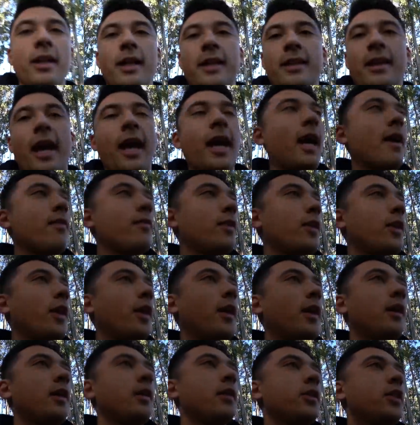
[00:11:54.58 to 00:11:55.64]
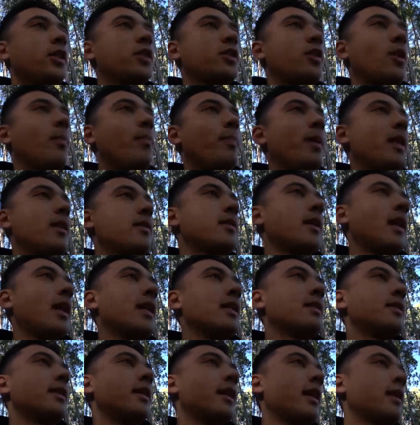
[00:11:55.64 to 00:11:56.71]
let Kay have a go. She's got better tires than